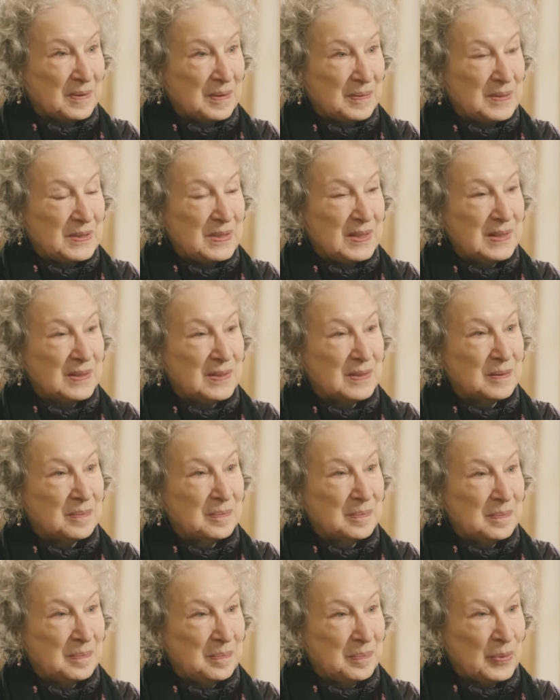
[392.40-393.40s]
we've seen
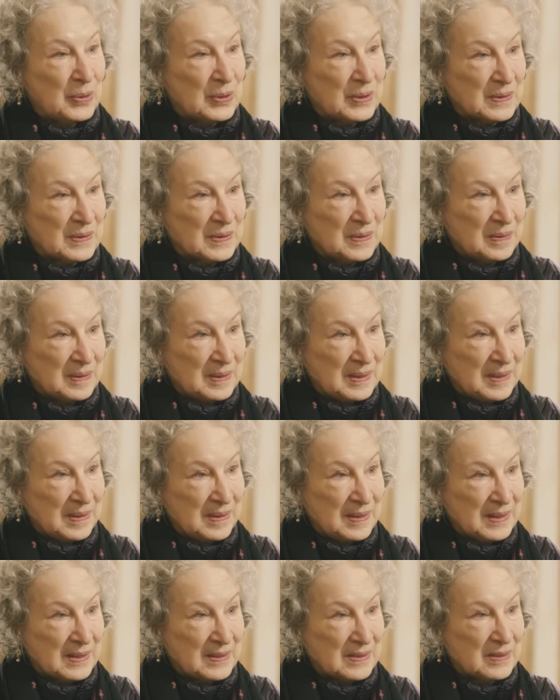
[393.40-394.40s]
some books and
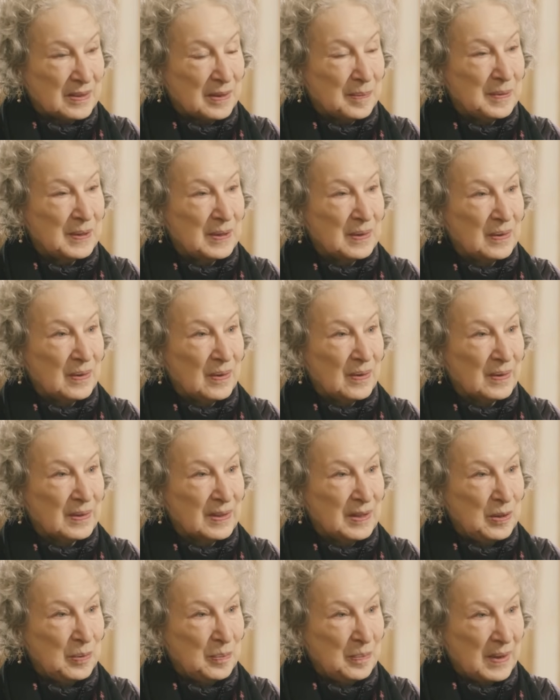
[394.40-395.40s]
things coming along
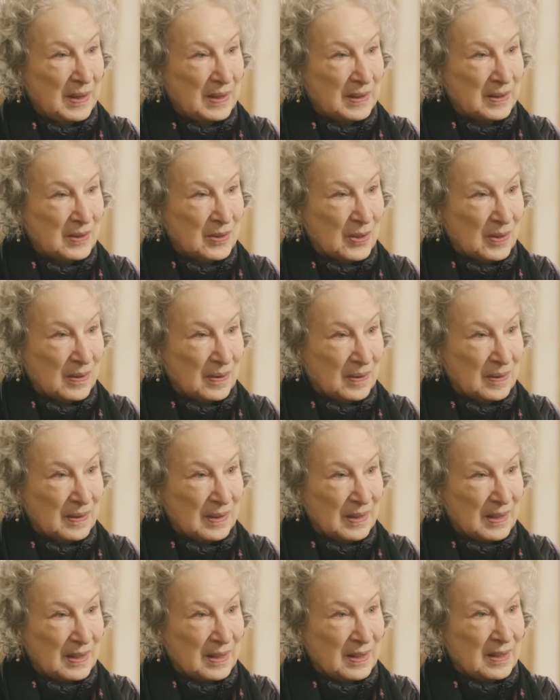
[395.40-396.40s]
that you might call
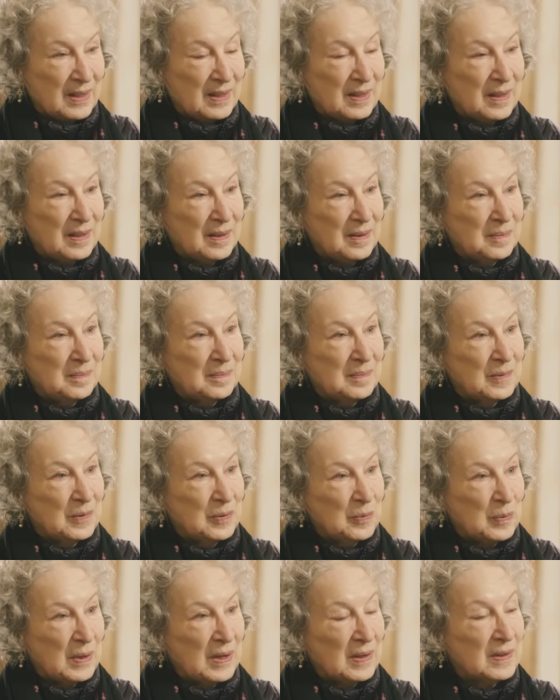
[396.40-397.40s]

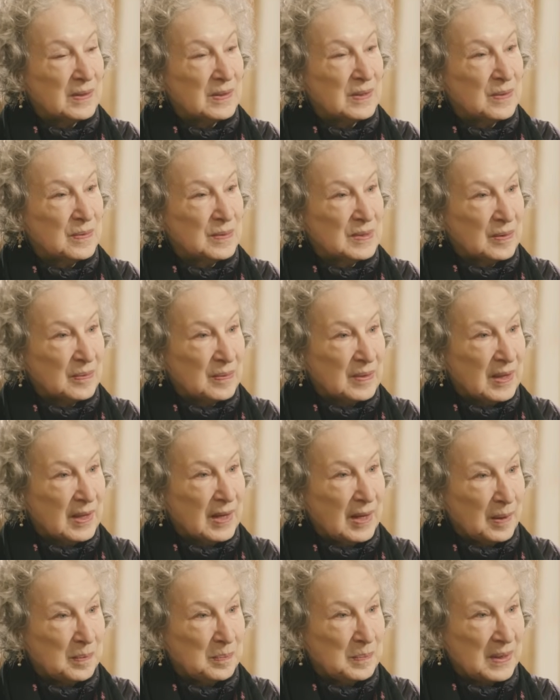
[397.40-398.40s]
relatives of The
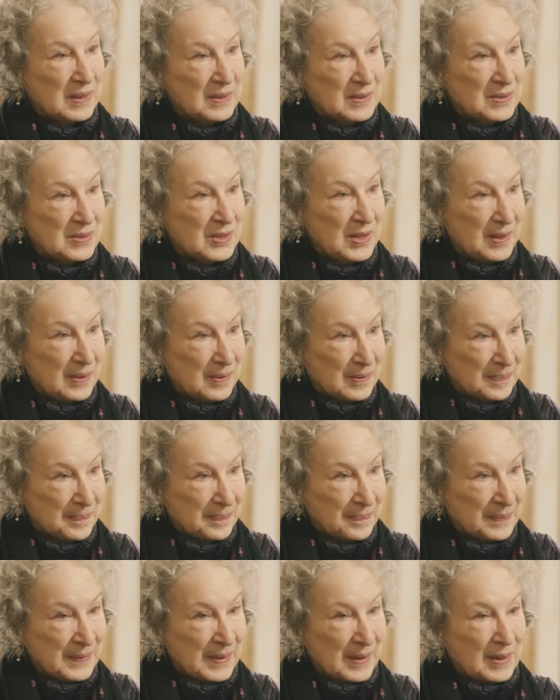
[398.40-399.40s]
Handmaid's Tale.
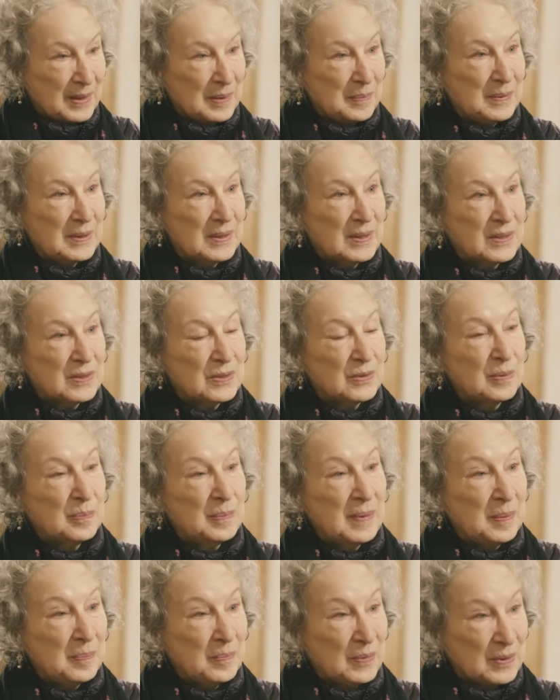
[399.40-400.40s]
Because
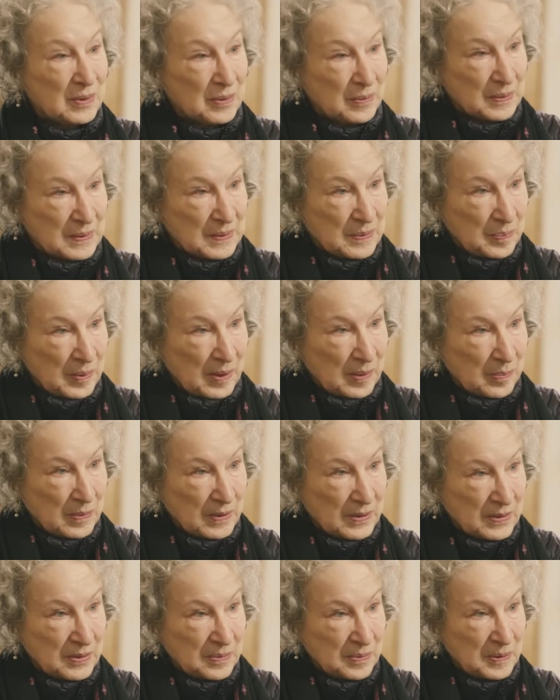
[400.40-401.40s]
remember, it was
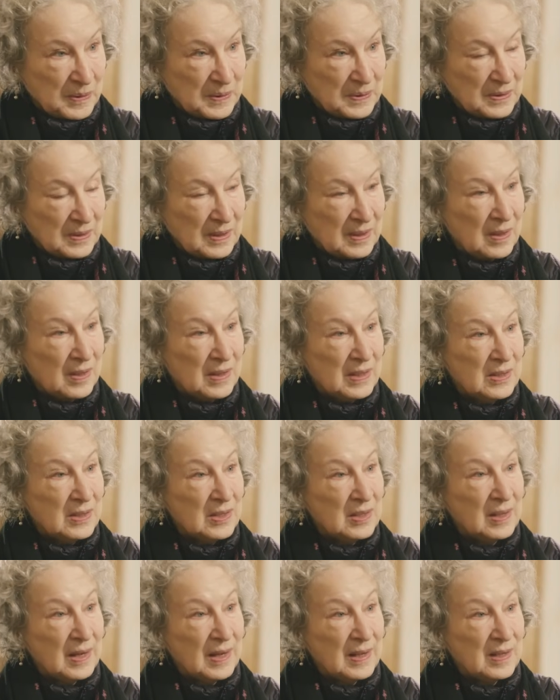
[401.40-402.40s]
published first in
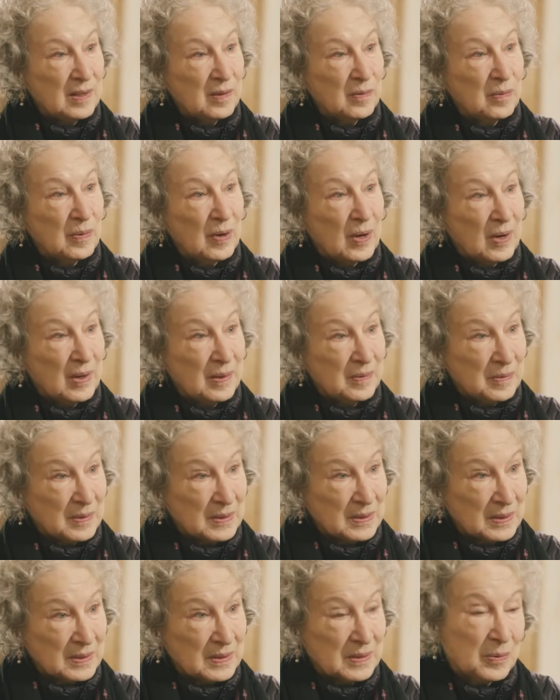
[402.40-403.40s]
1985,
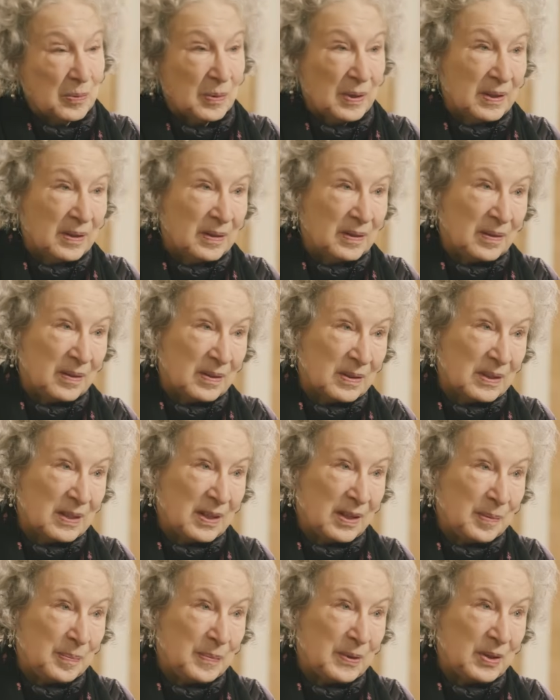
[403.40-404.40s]
which is quite a long
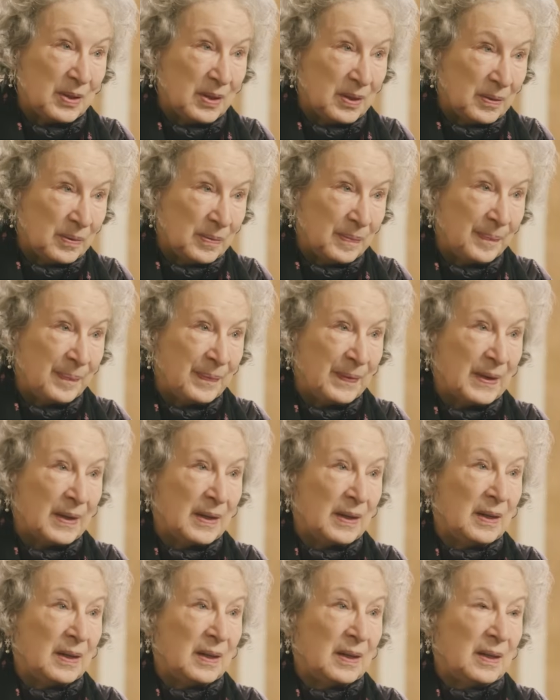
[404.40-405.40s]
time ago.
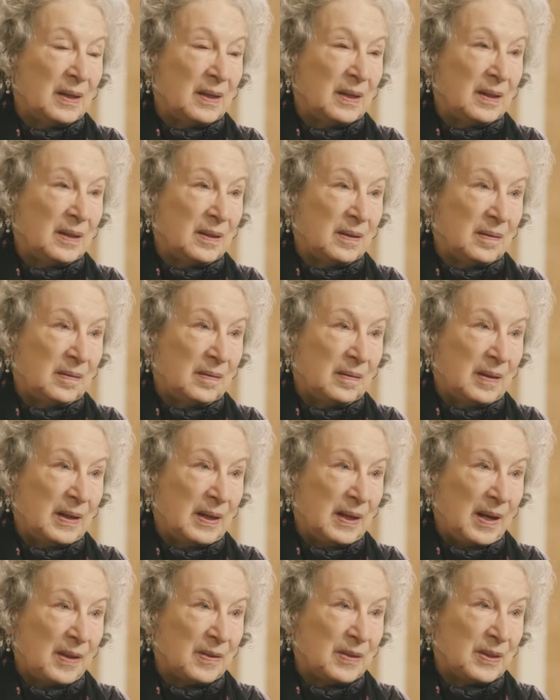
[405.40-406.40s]

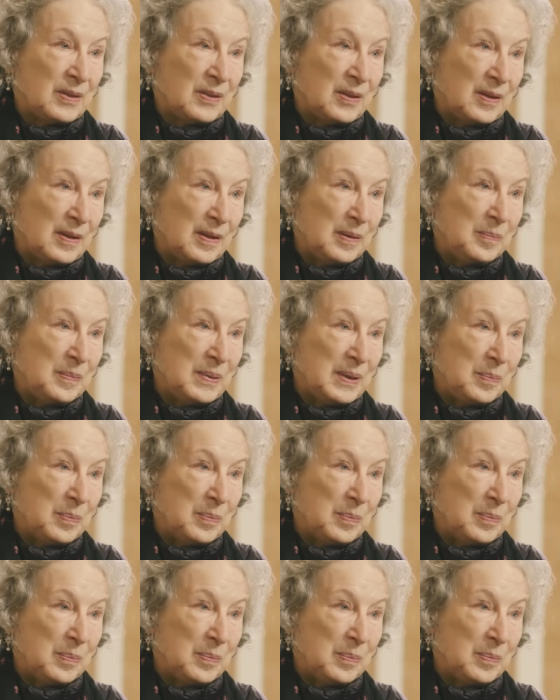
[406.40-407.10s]
And at the time,